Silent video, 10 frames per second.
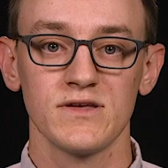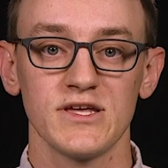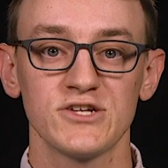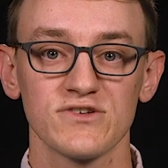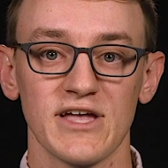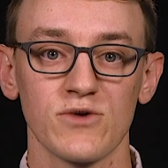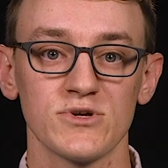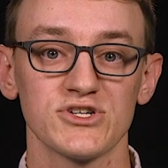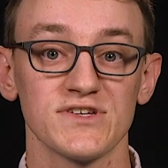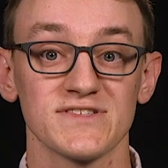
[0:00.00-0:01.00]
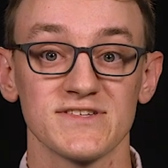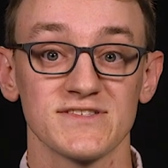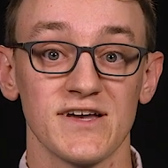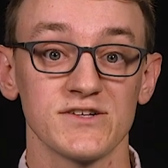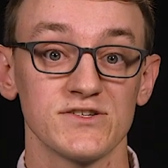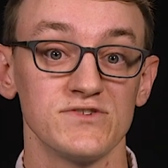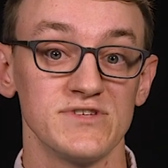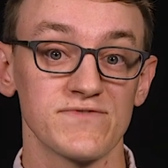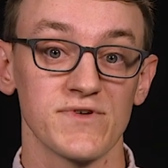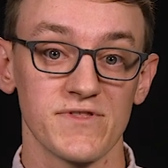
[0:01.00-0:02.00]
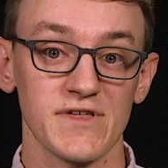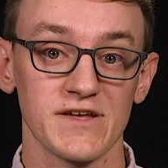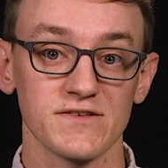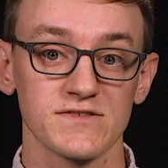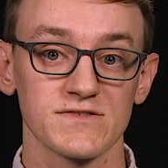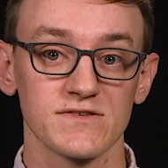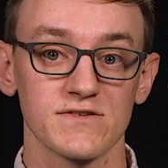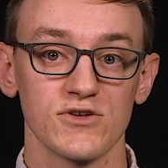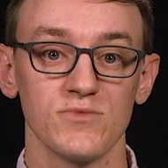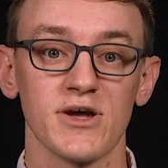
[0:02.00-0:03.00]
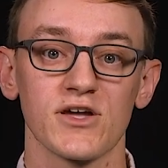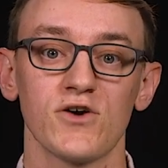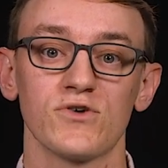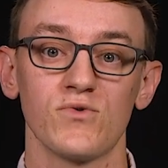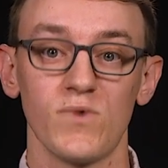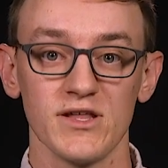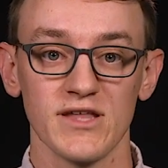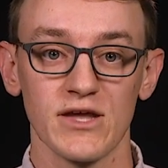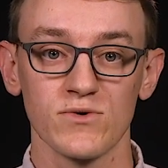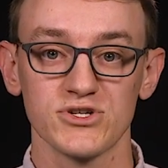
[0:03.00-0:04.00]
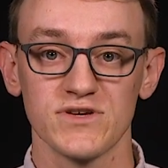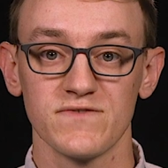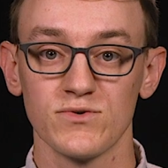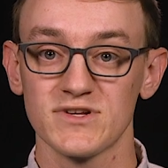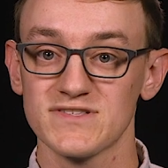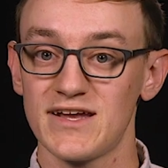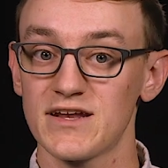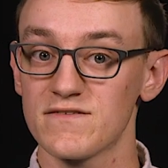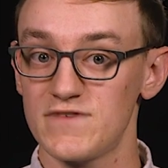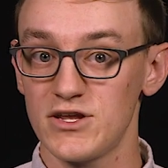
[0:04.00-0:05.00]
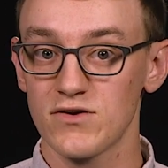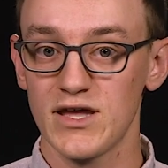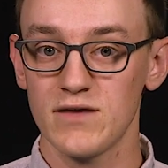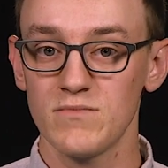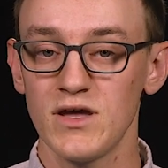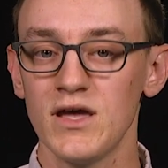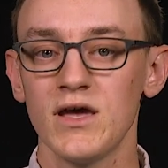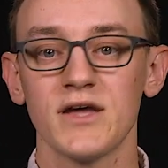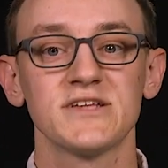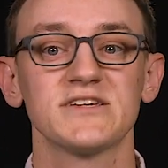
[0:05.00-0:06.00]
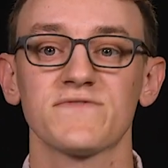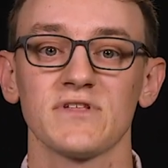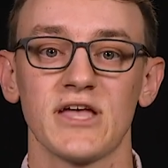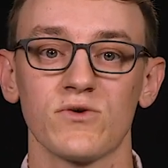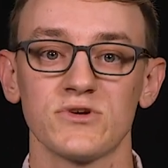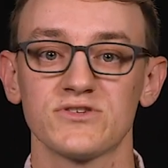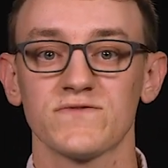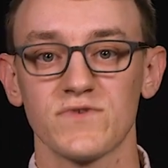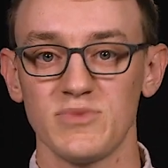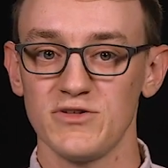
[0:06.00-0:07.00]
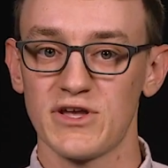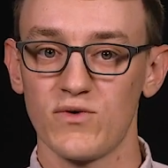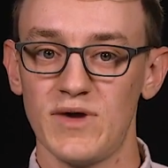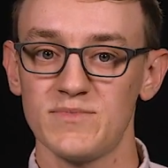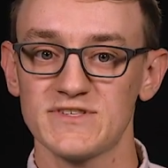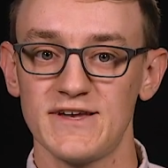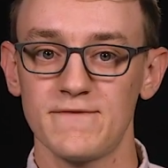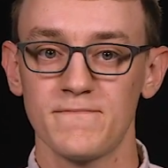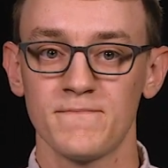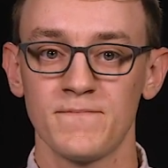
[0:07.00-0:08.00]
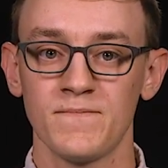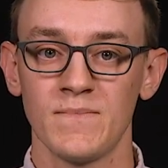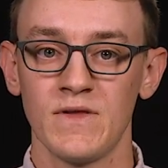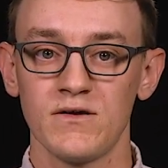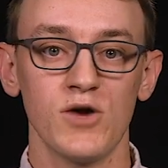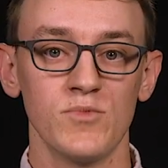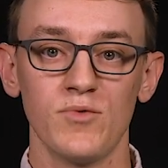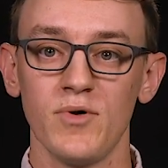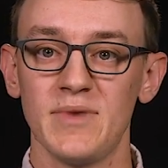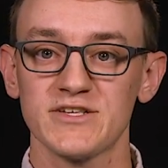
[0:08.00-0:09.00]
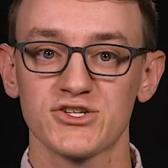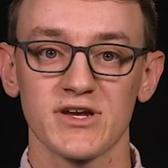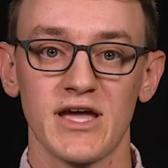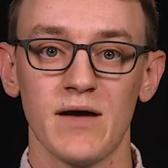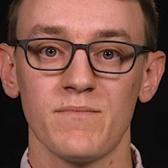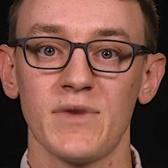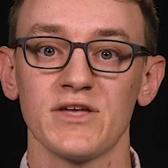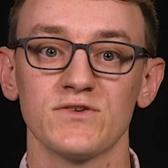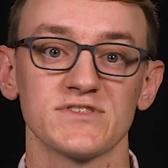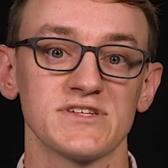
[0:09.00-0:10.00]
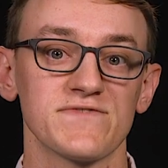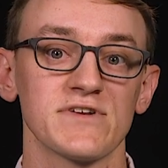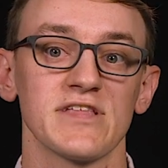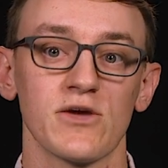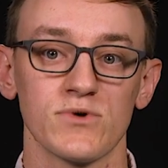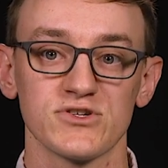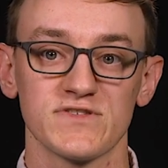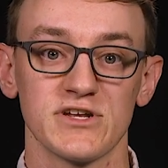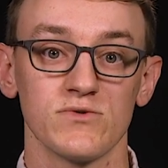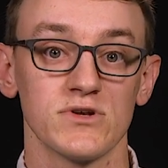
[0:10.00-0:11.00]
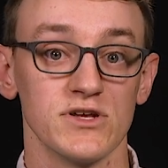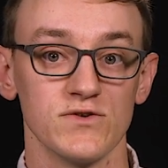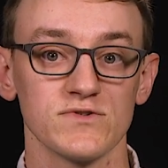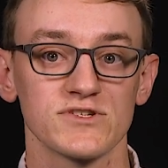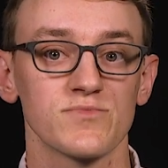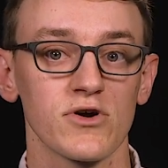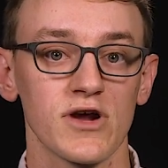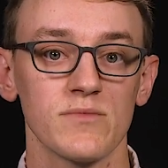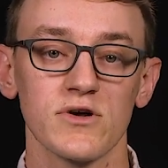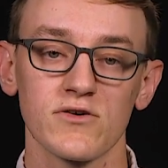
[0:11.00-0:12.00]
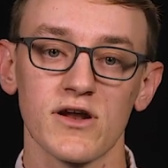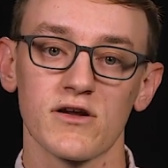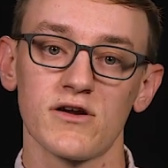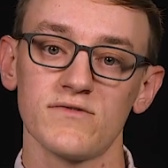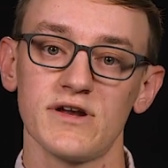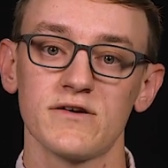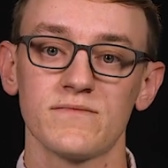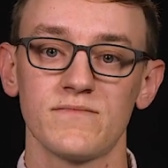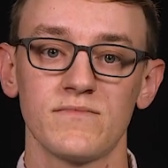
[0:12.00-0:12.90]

Each language is designed to do different things. You might code in one language if you were designing a video game, and a different language for building a website. A mobile messaging app might use a different language than you would use to program a credit card reader.